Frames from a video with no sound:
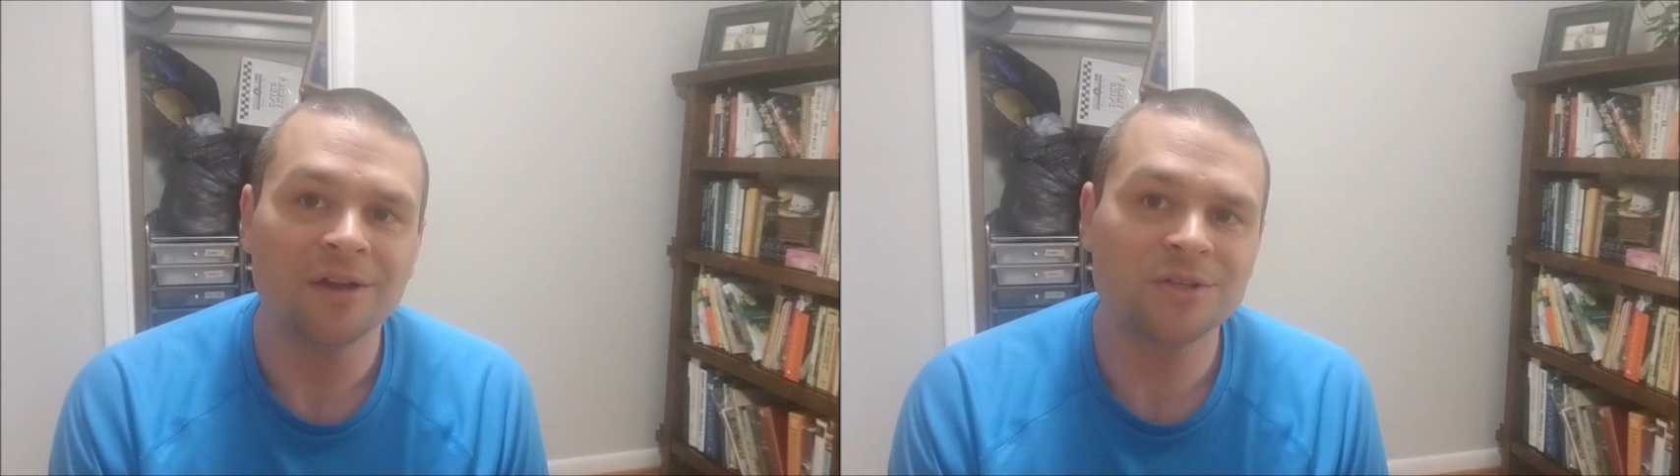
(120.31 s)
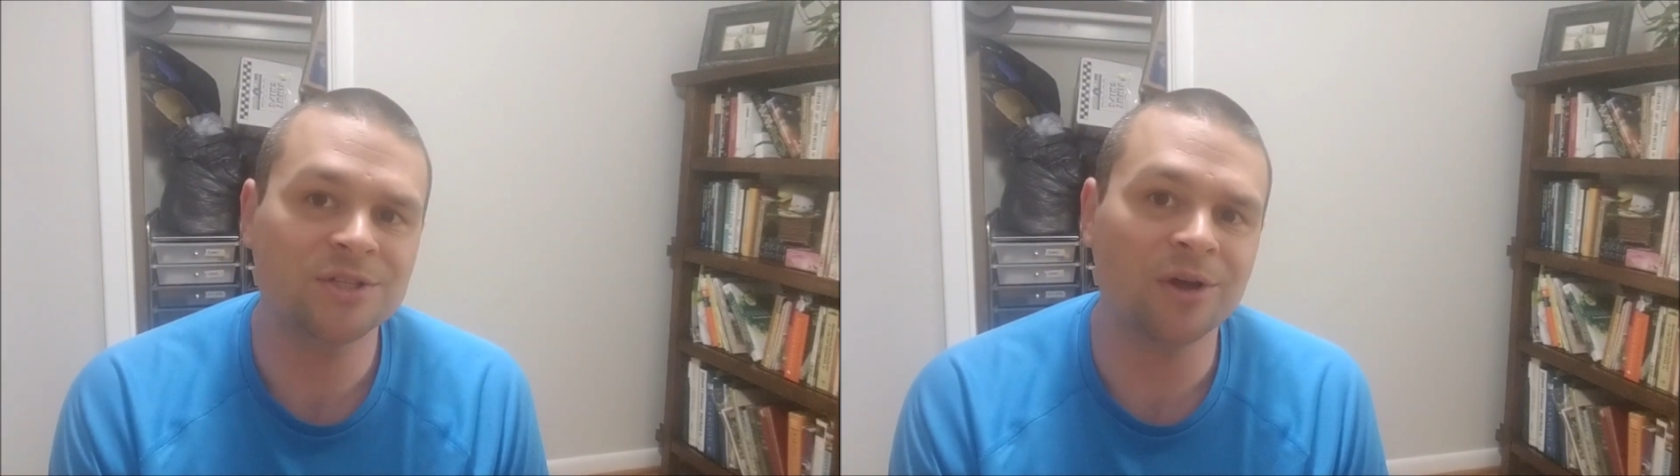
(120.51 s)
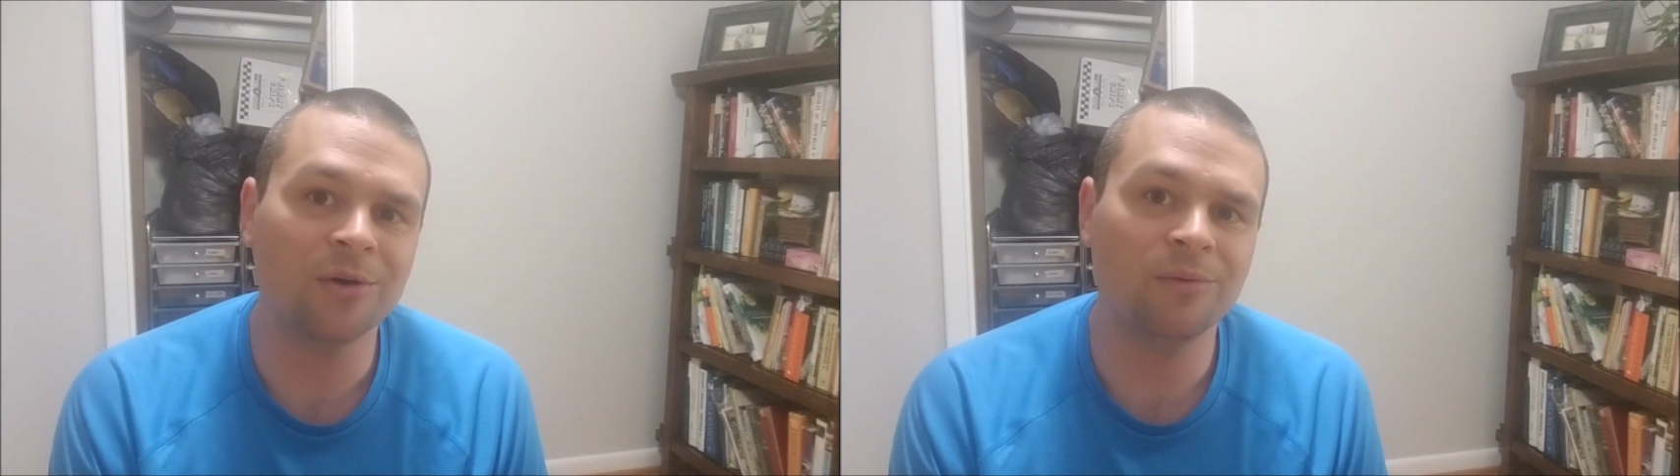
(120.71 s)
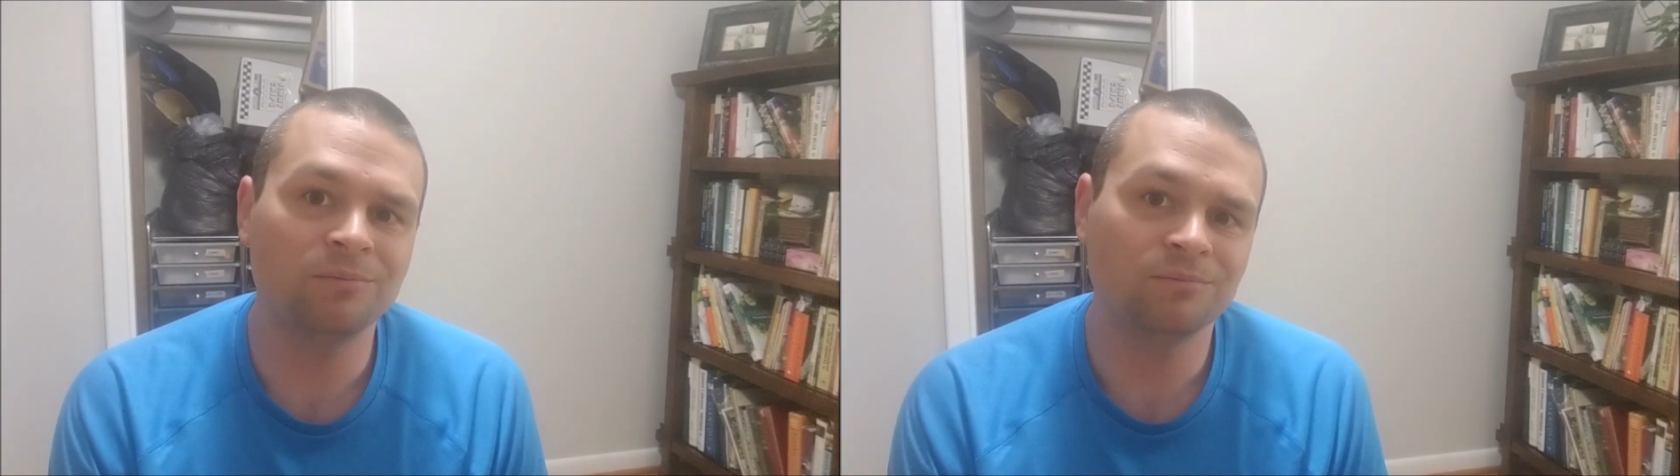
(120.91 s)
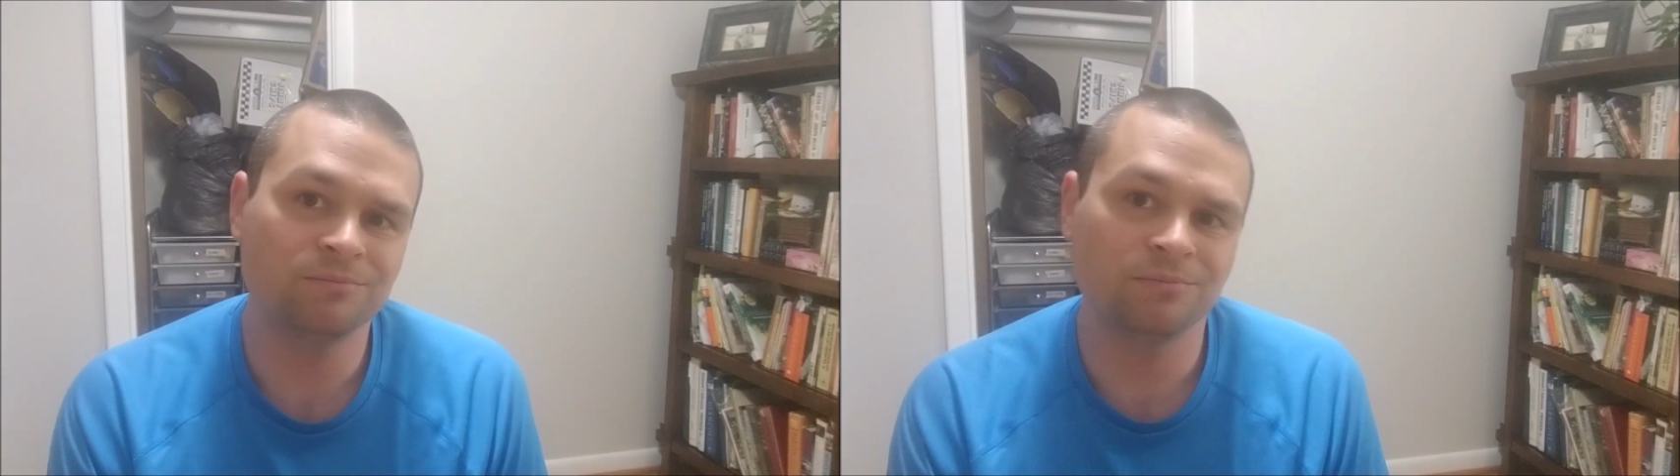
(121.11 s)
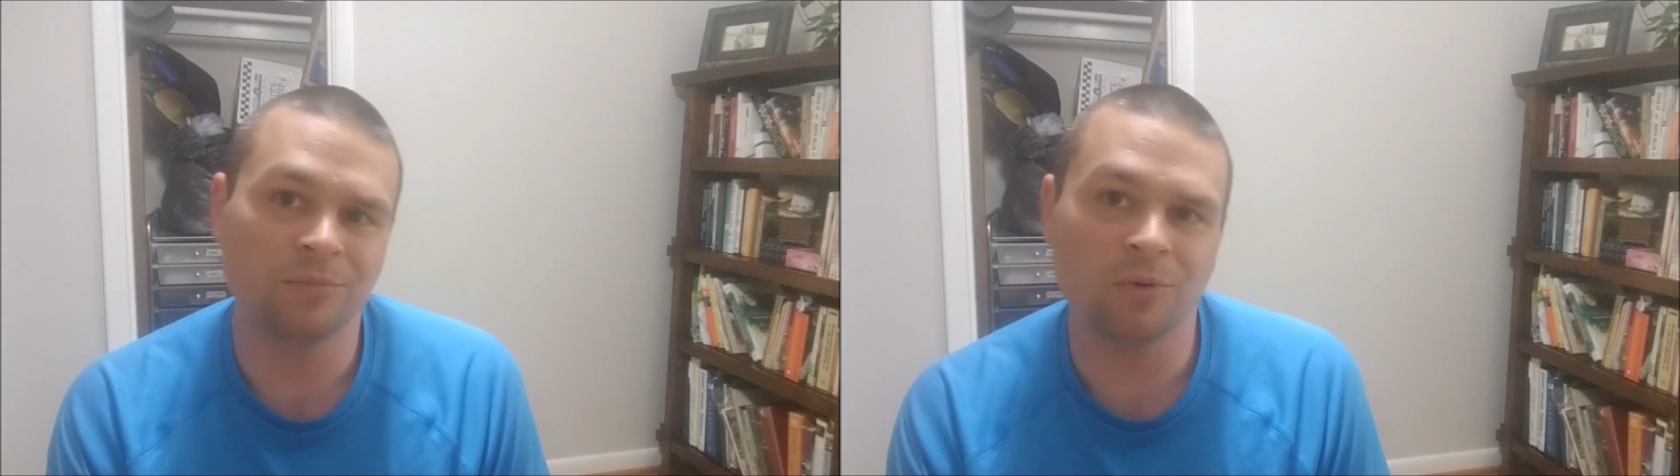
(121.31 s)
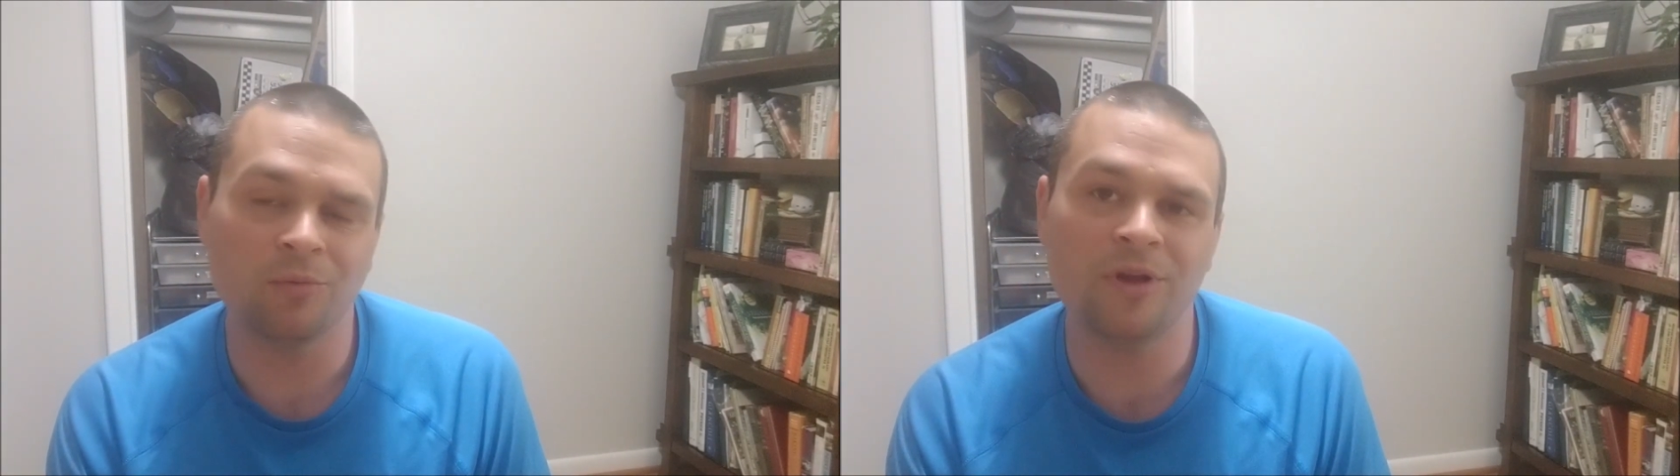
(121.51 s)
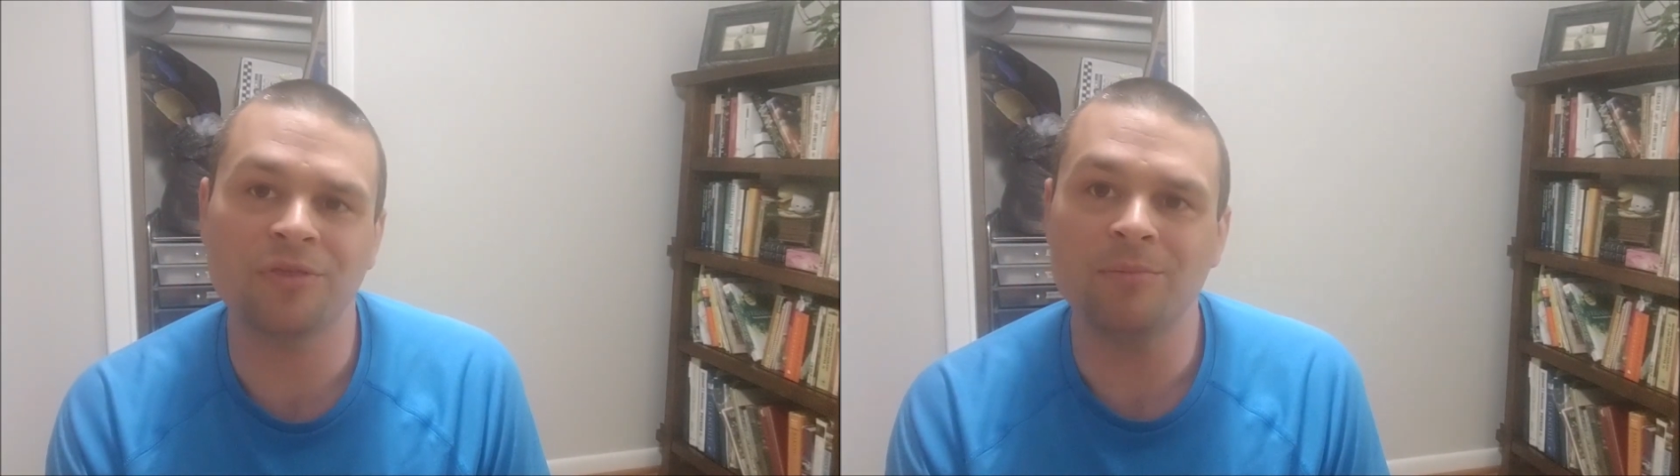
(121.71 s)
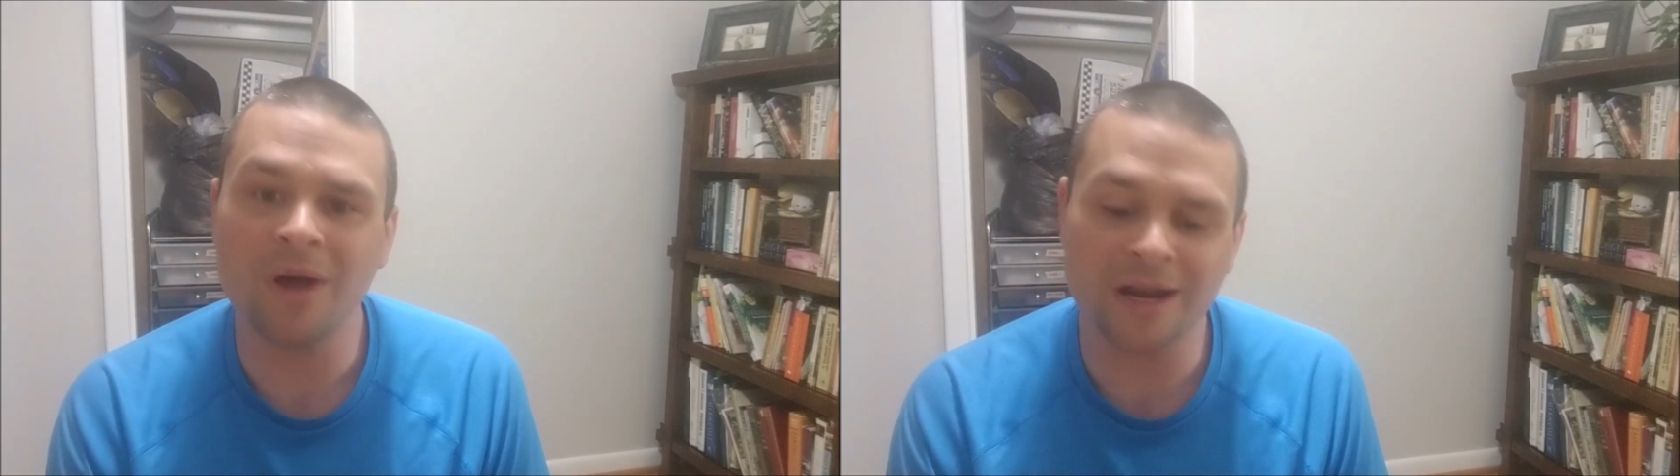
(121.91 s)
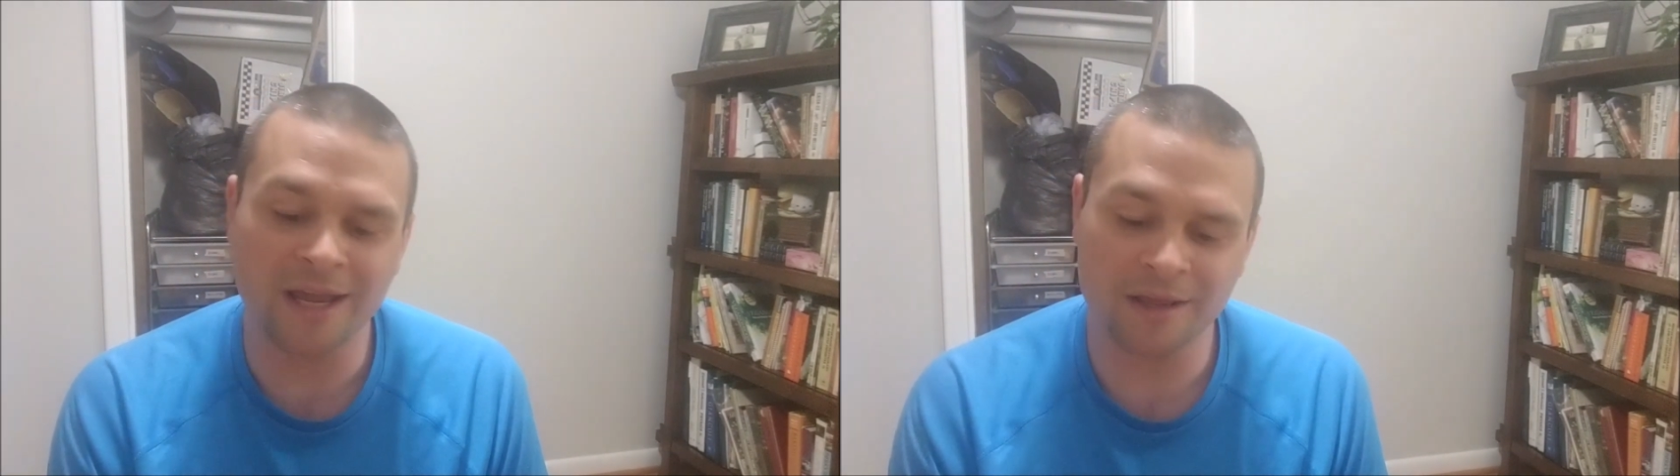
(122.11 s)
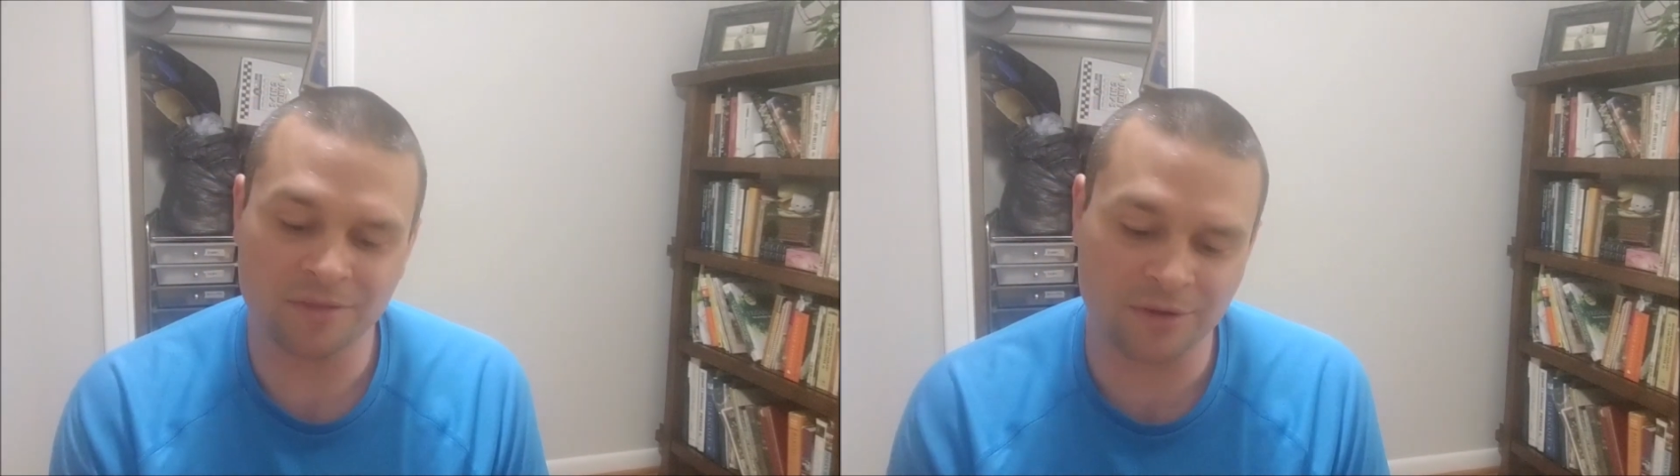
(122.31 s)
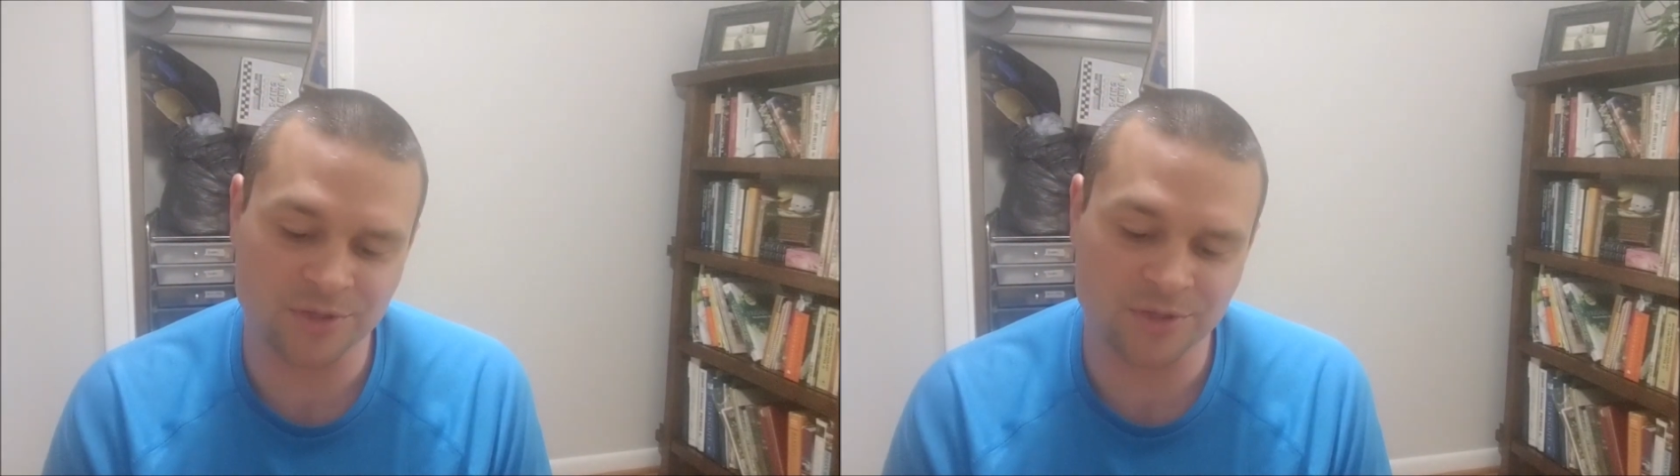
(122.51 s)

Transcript: So with money, there's